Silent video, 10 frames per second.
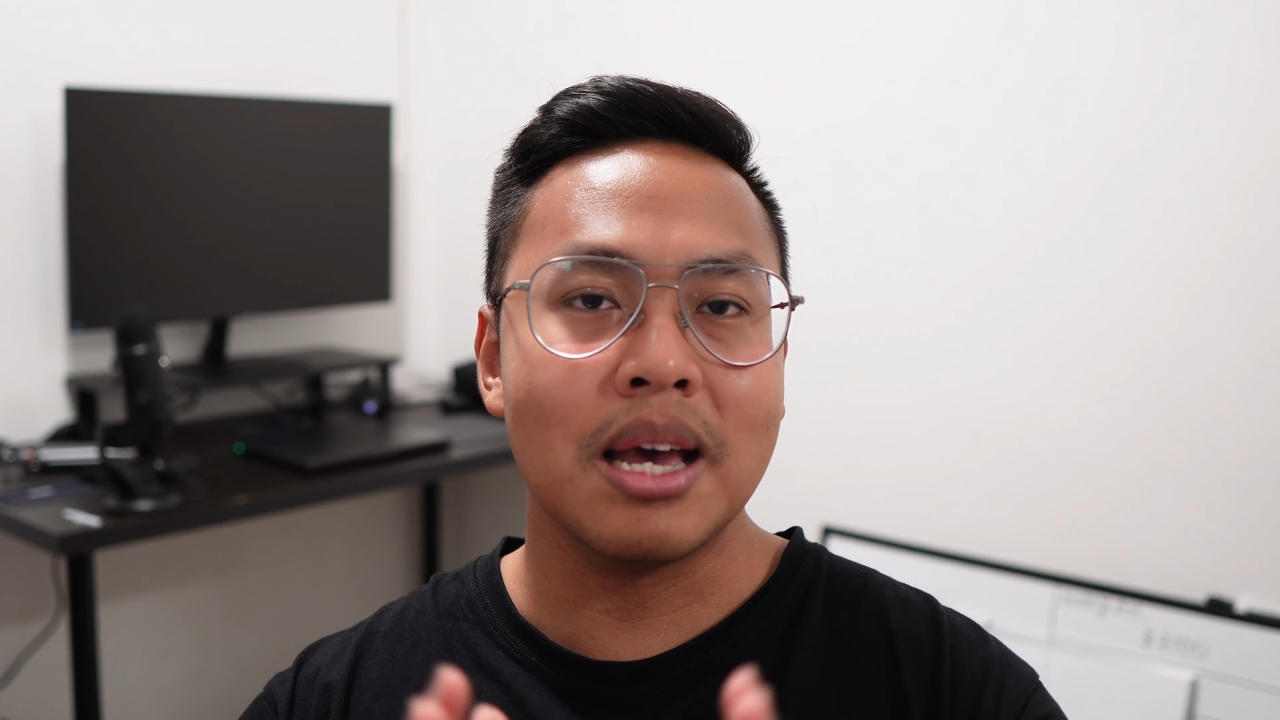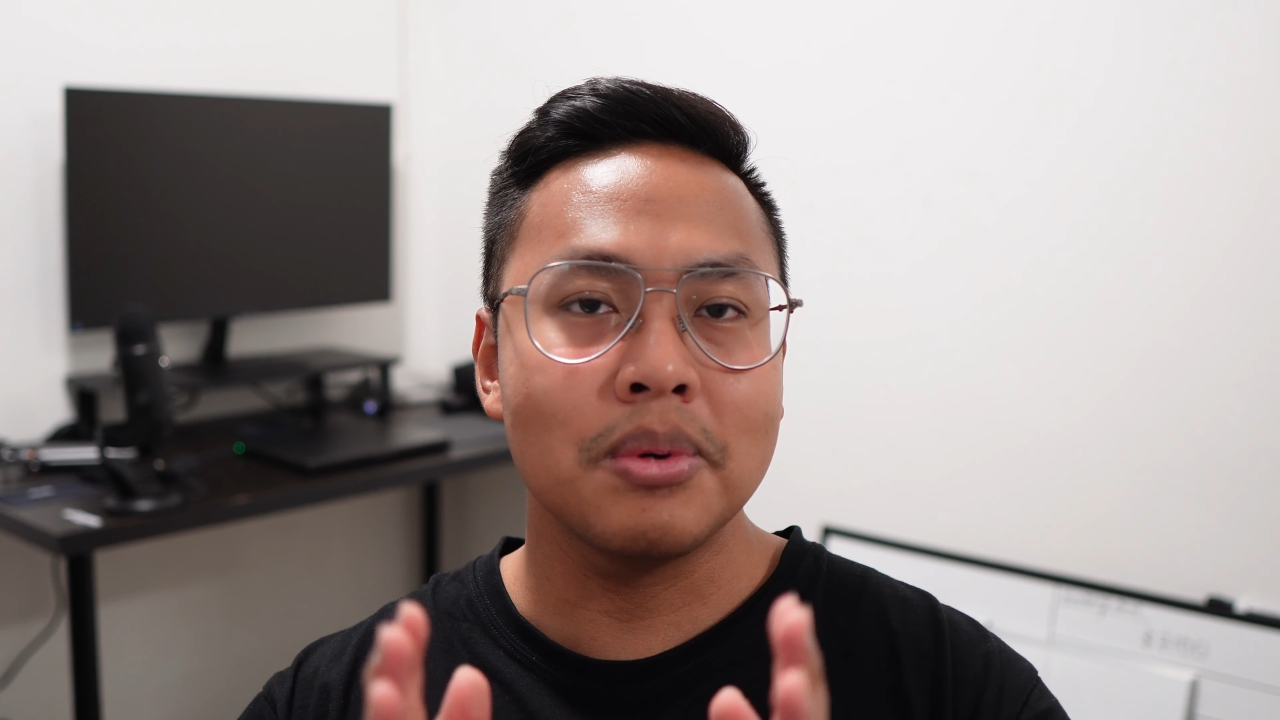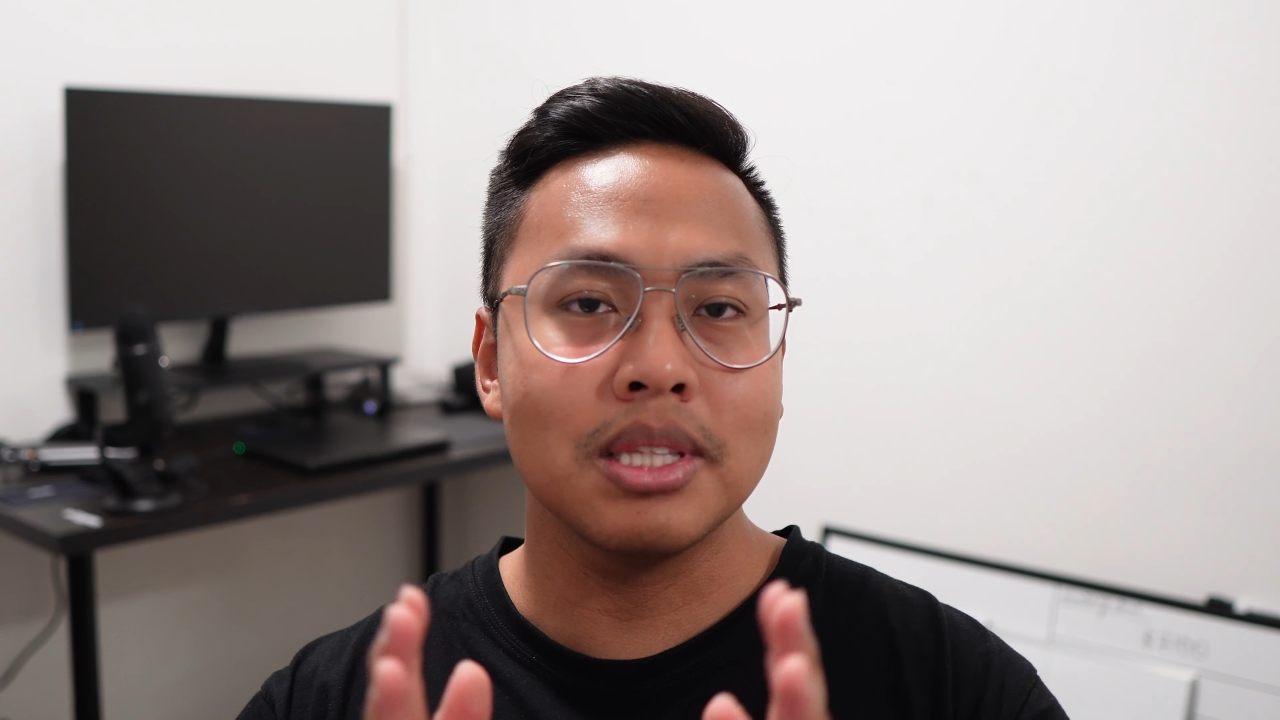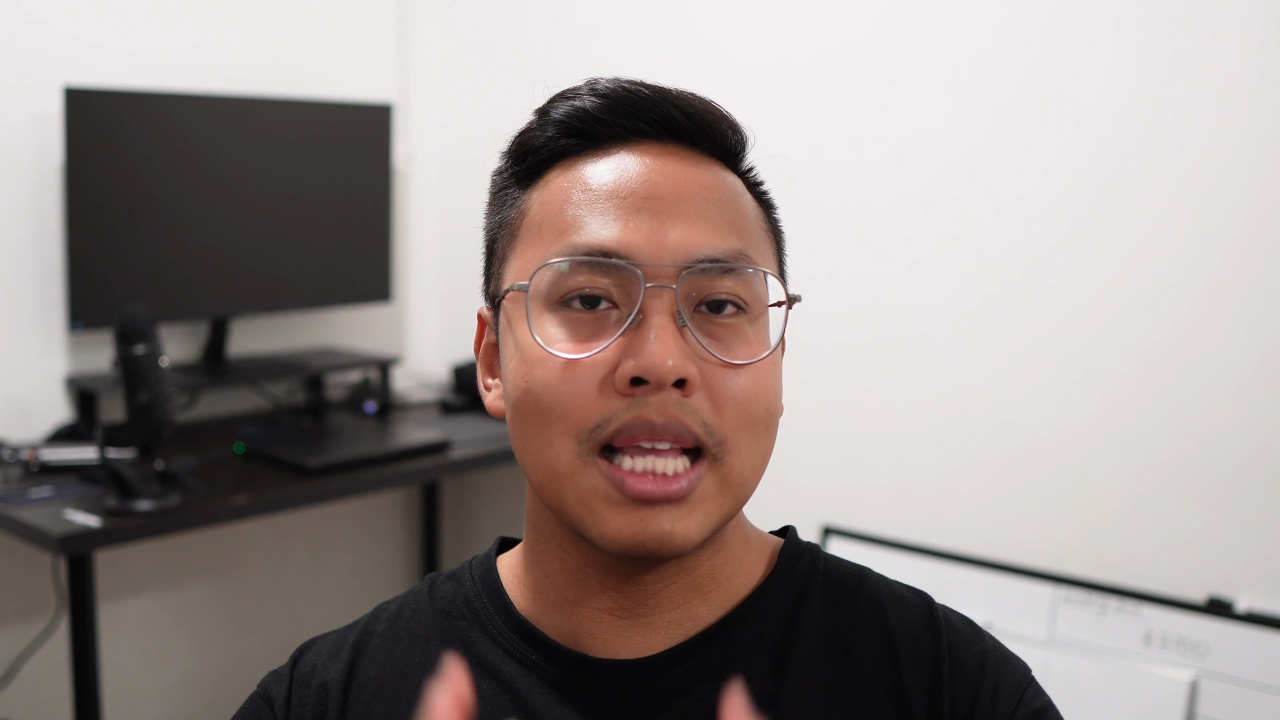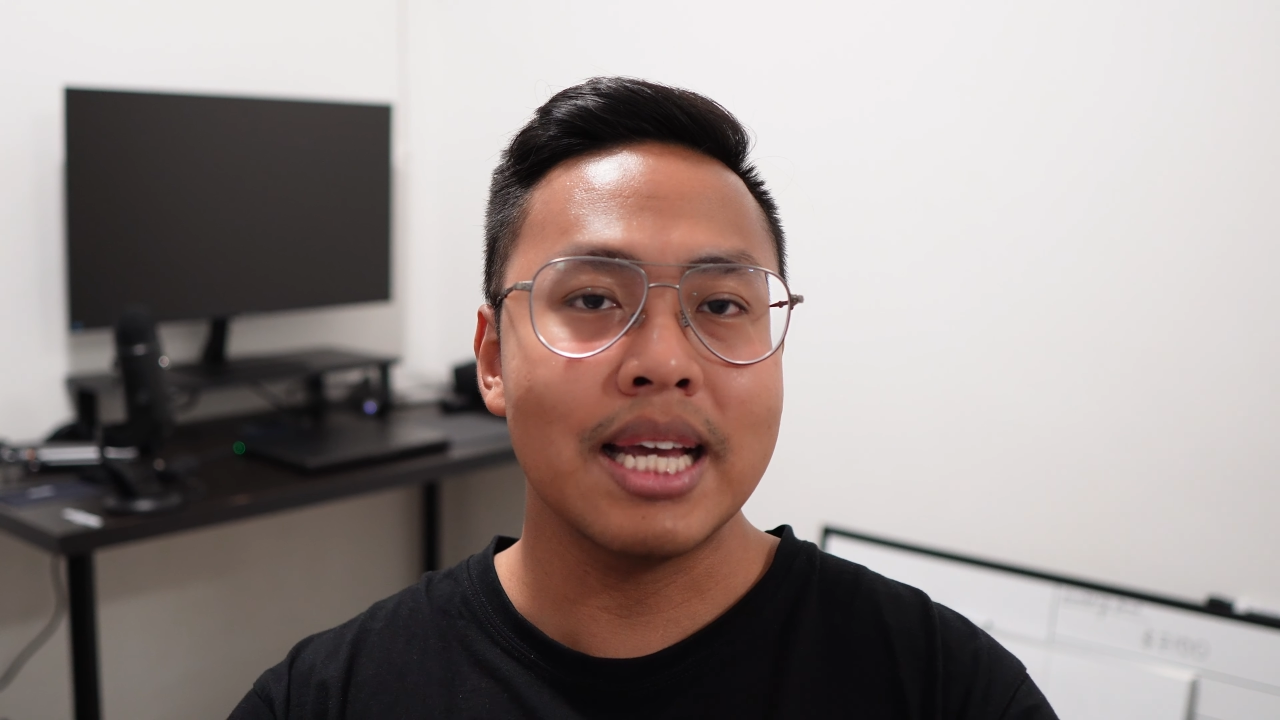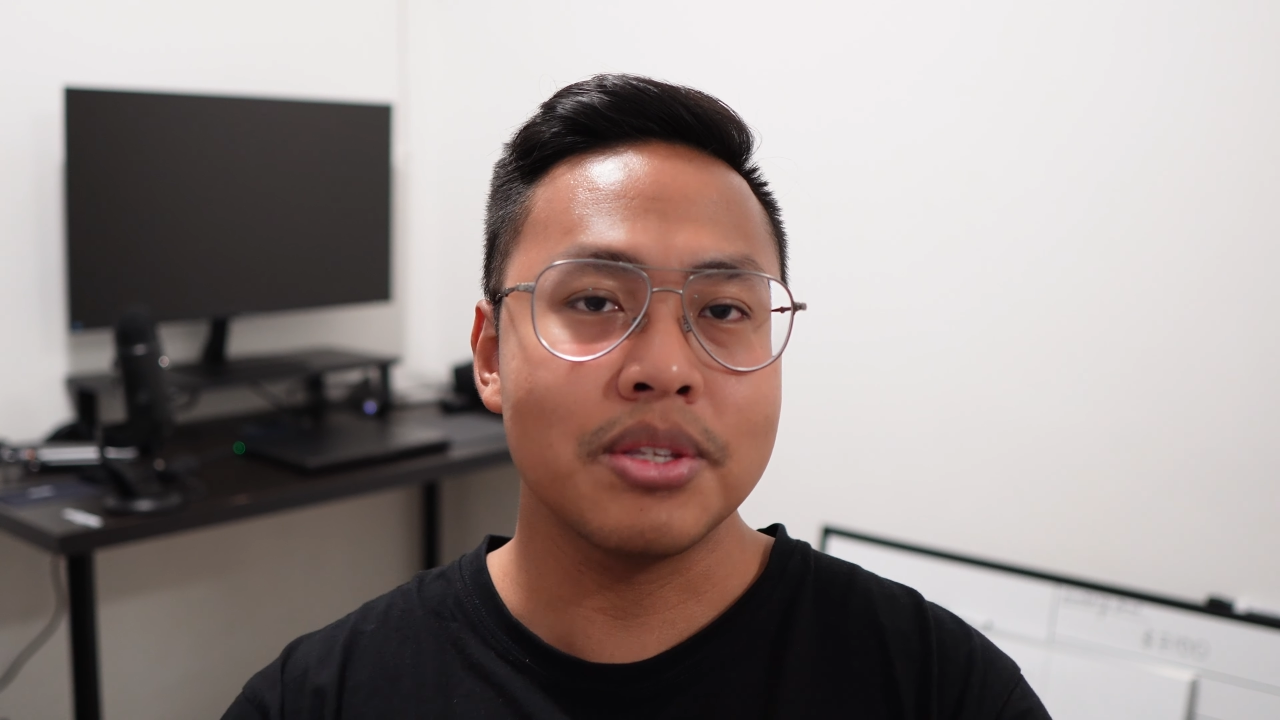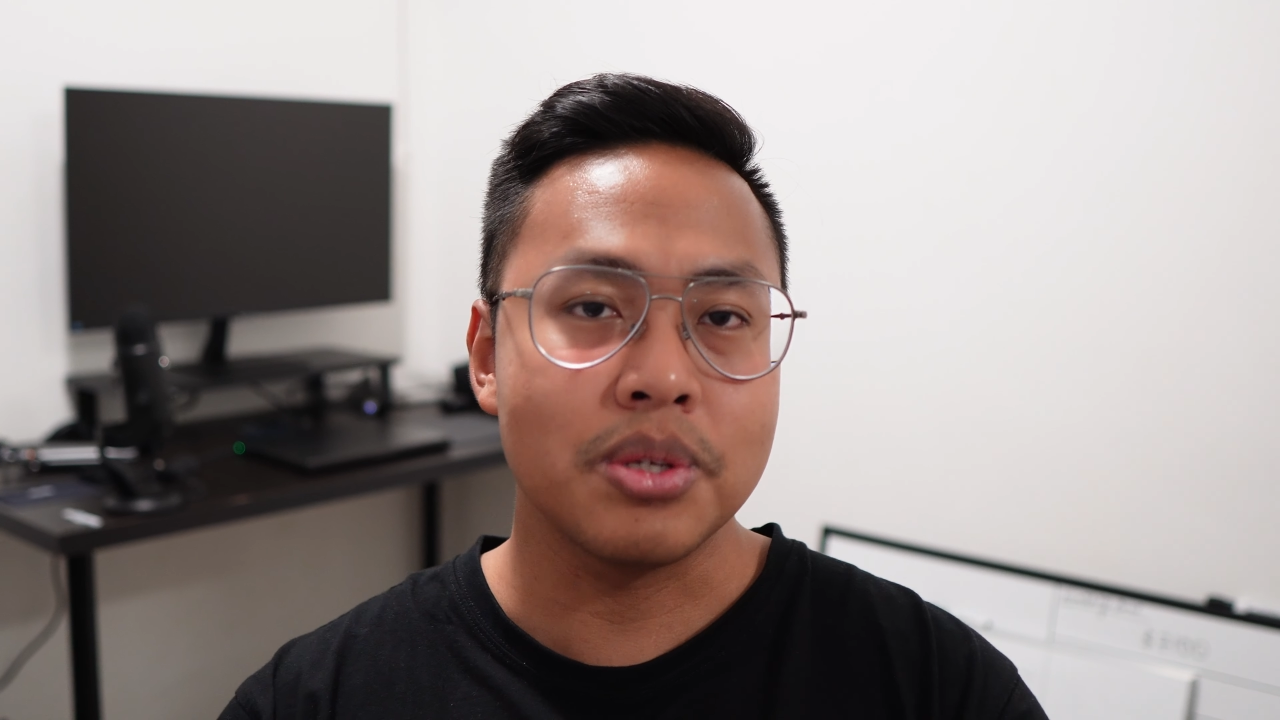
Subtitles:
I would like